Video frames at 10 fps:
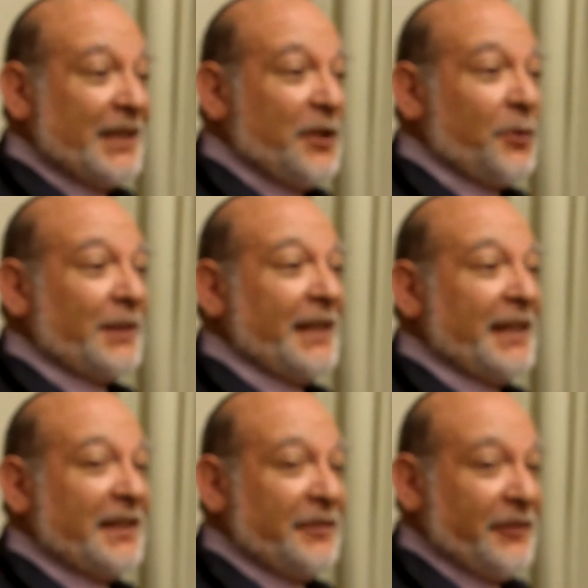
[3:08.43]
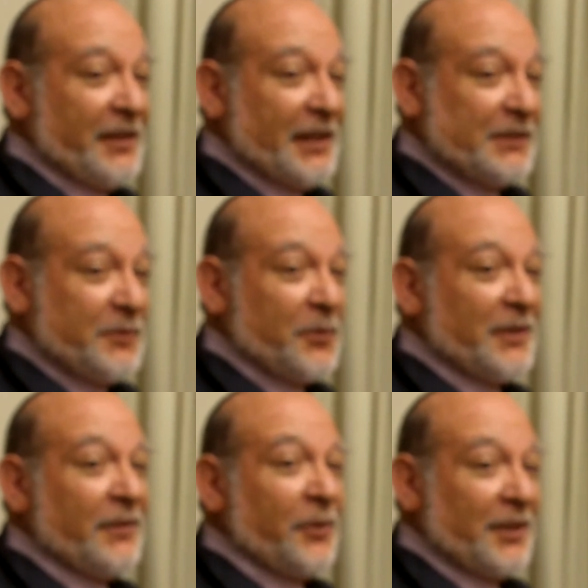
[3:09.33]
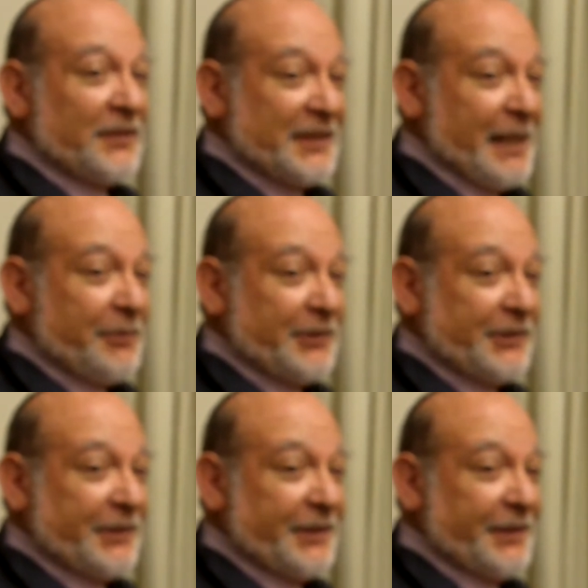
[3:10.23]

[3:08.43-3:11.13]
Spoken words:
He thought that he could defeat us with all of his neighbors.